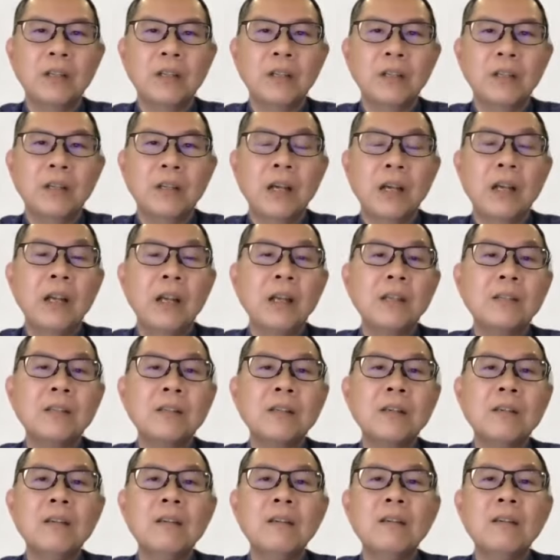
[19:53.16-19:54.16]
And as
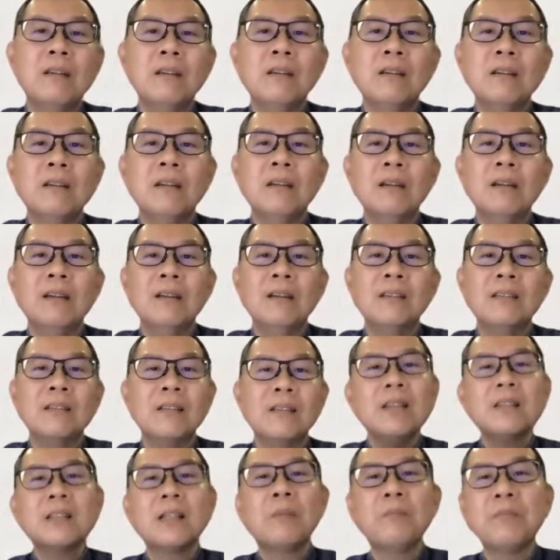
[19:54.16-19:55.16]
he
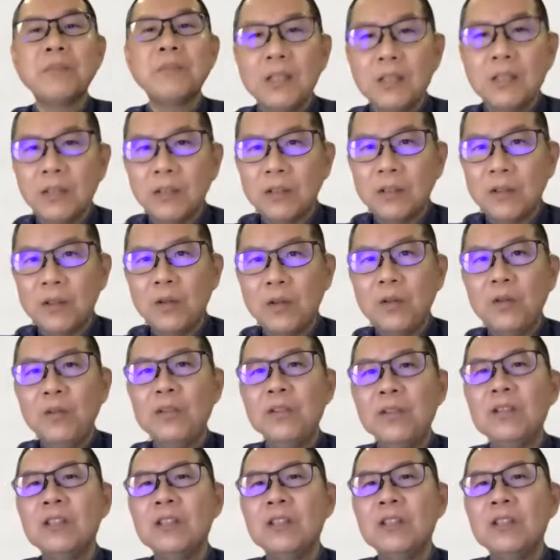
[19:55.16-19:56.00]
say something to you,